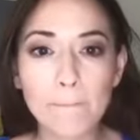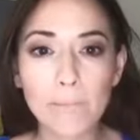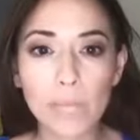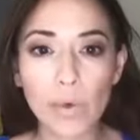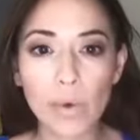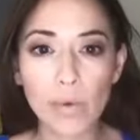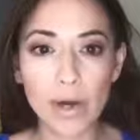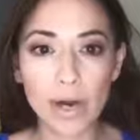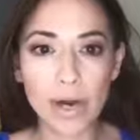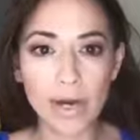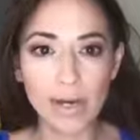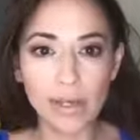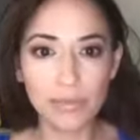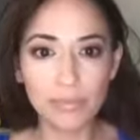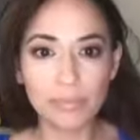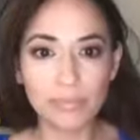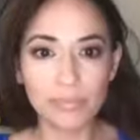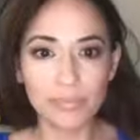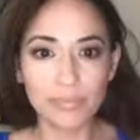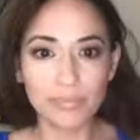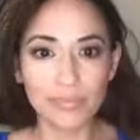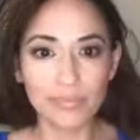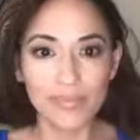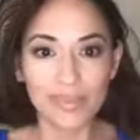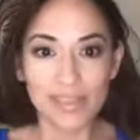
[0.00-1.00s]
Okay,
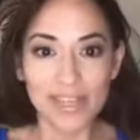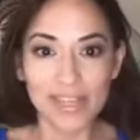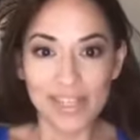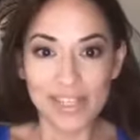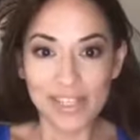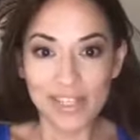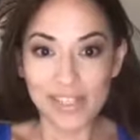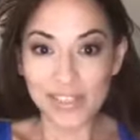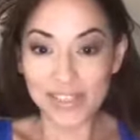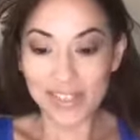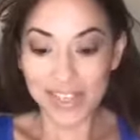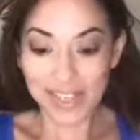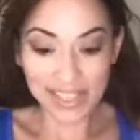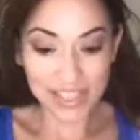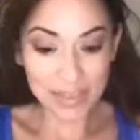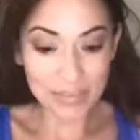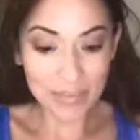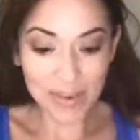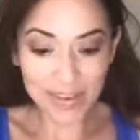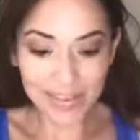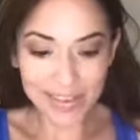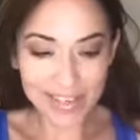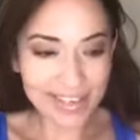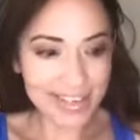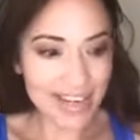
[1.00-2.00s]
so that's
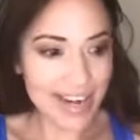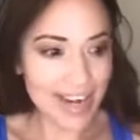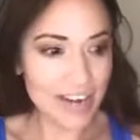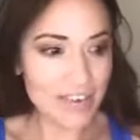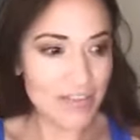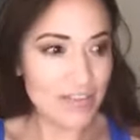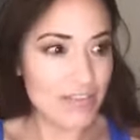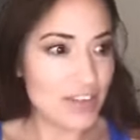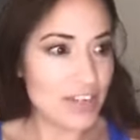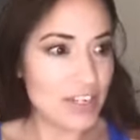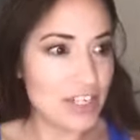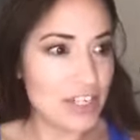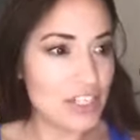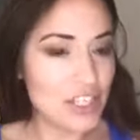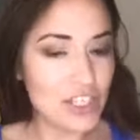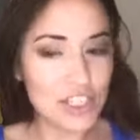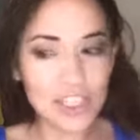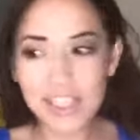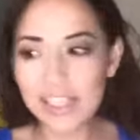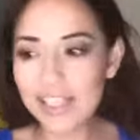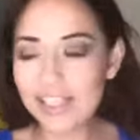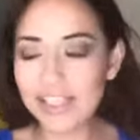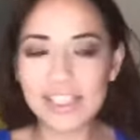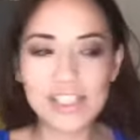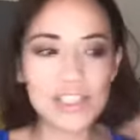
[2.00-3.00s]
about it. I finished
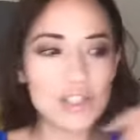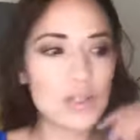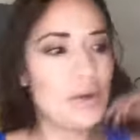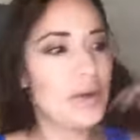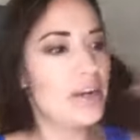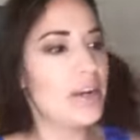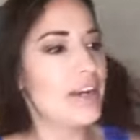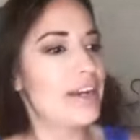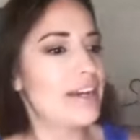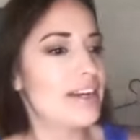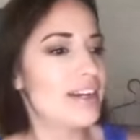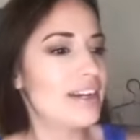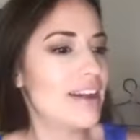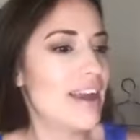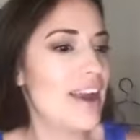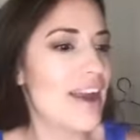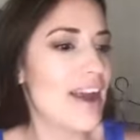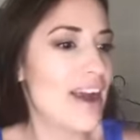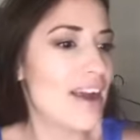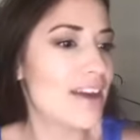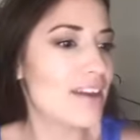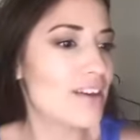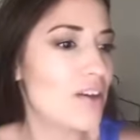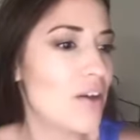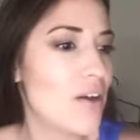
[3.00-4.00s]
it. Let's go ahead and
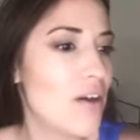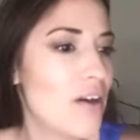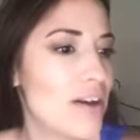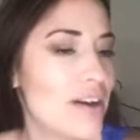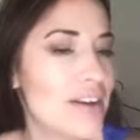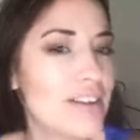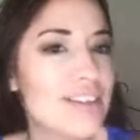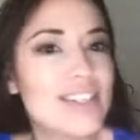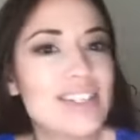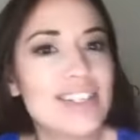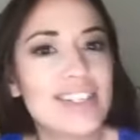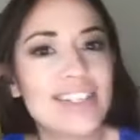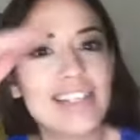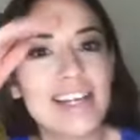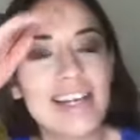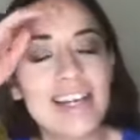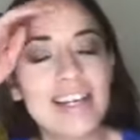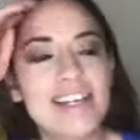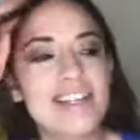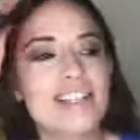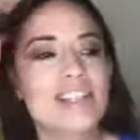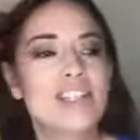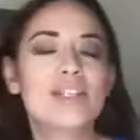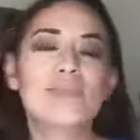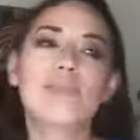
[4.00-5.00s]
add our
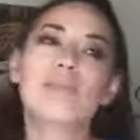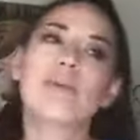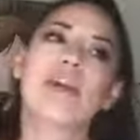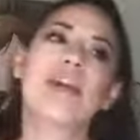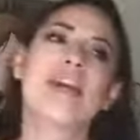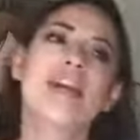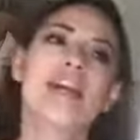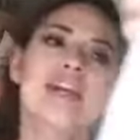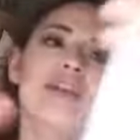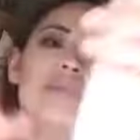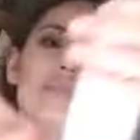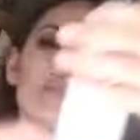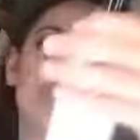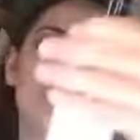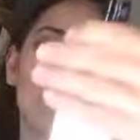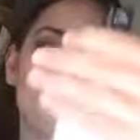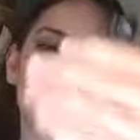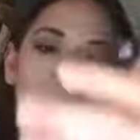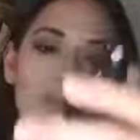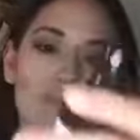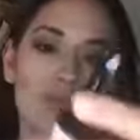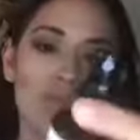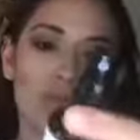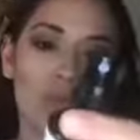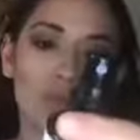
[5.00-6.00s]
setting spray,
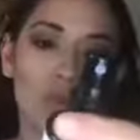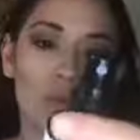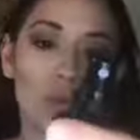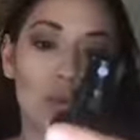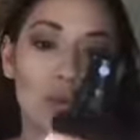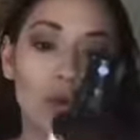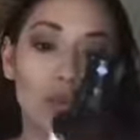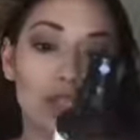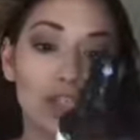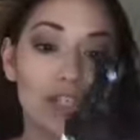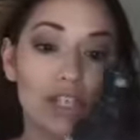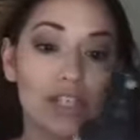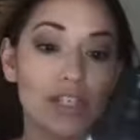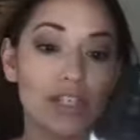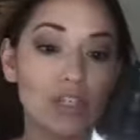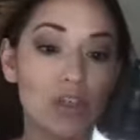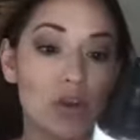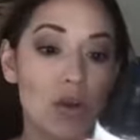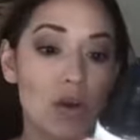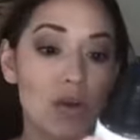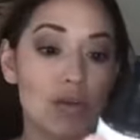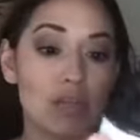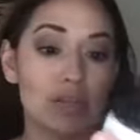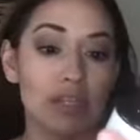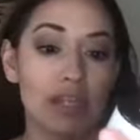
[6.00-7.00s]
which is
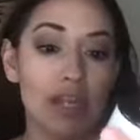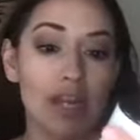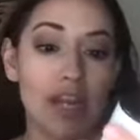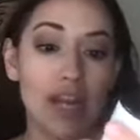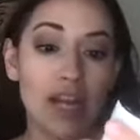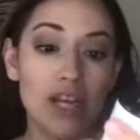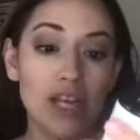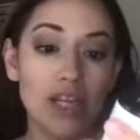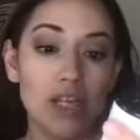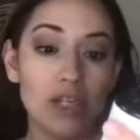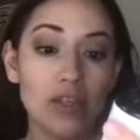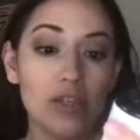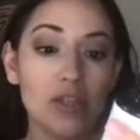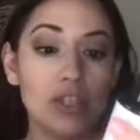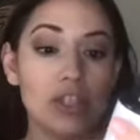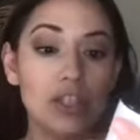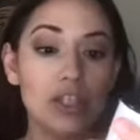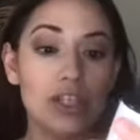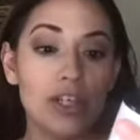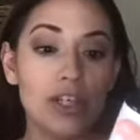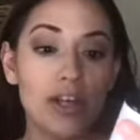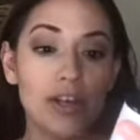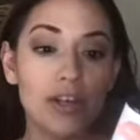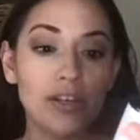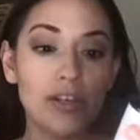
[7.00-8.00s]
called 10
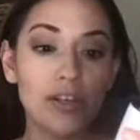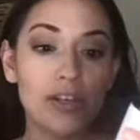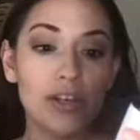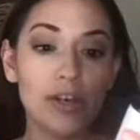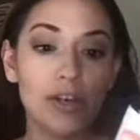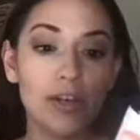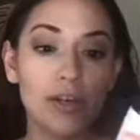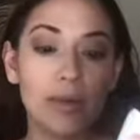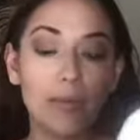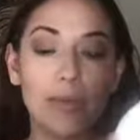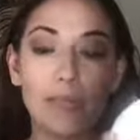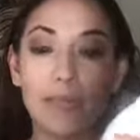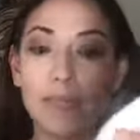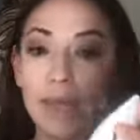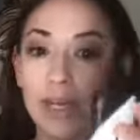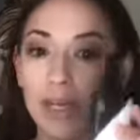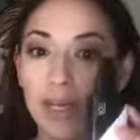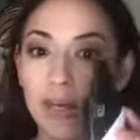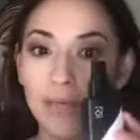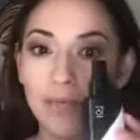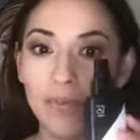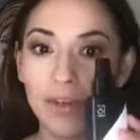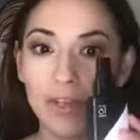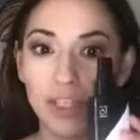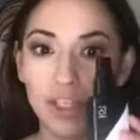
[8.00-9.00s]
Years Younger
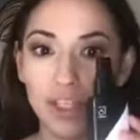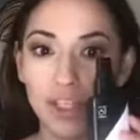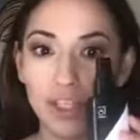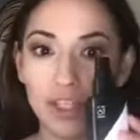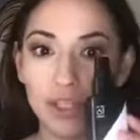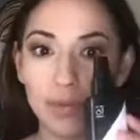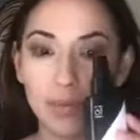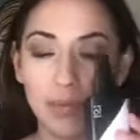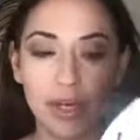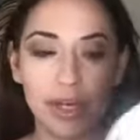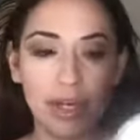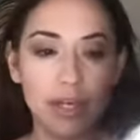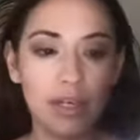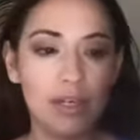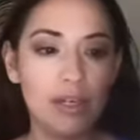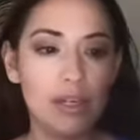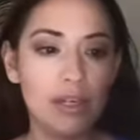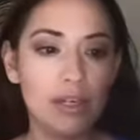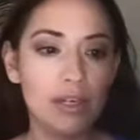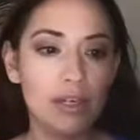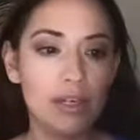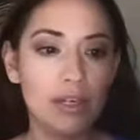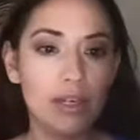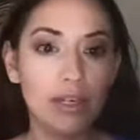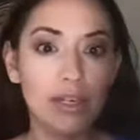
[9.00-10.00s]
Makeup Finishing Spray.
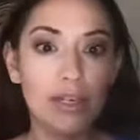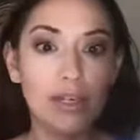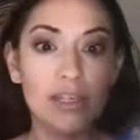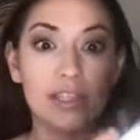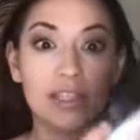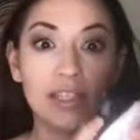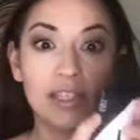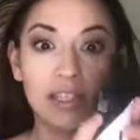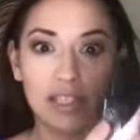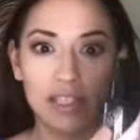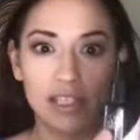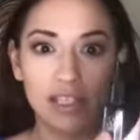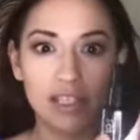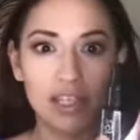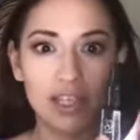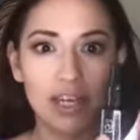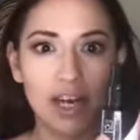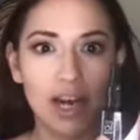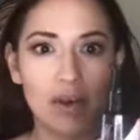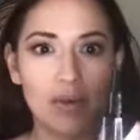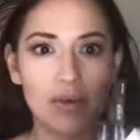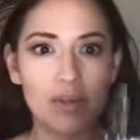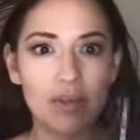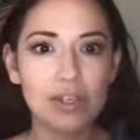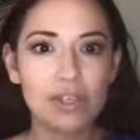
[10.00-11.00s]
16
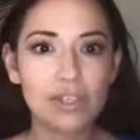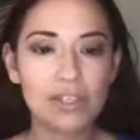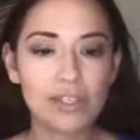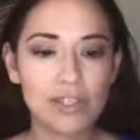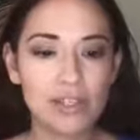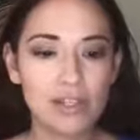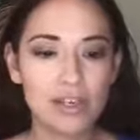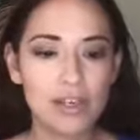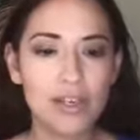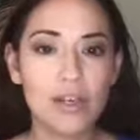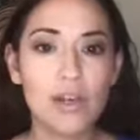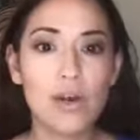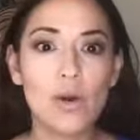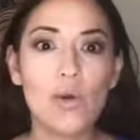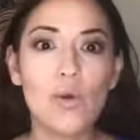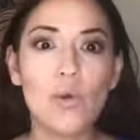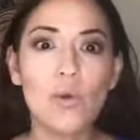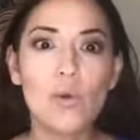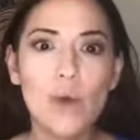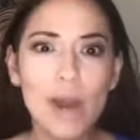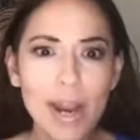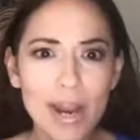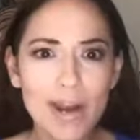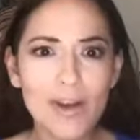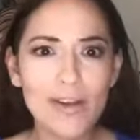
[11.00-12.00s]
hours.
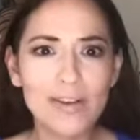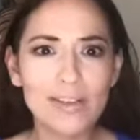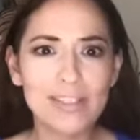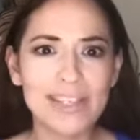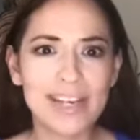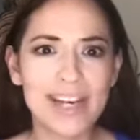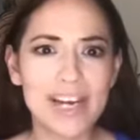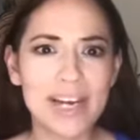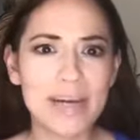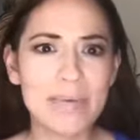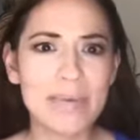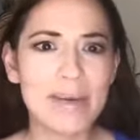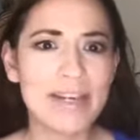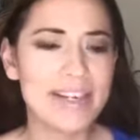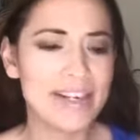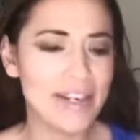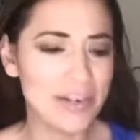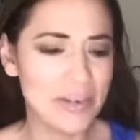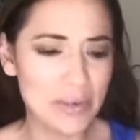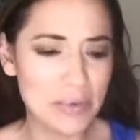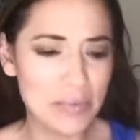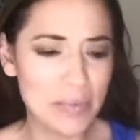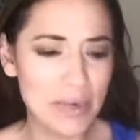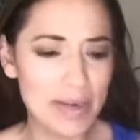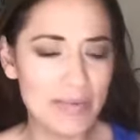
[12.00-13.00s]
Right on time, I
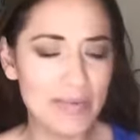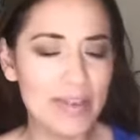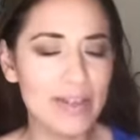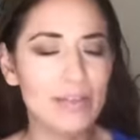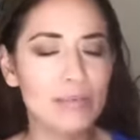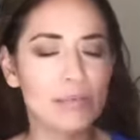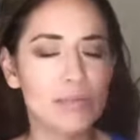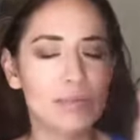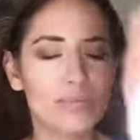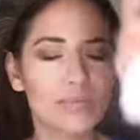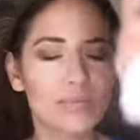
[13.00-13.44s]
hear the baby.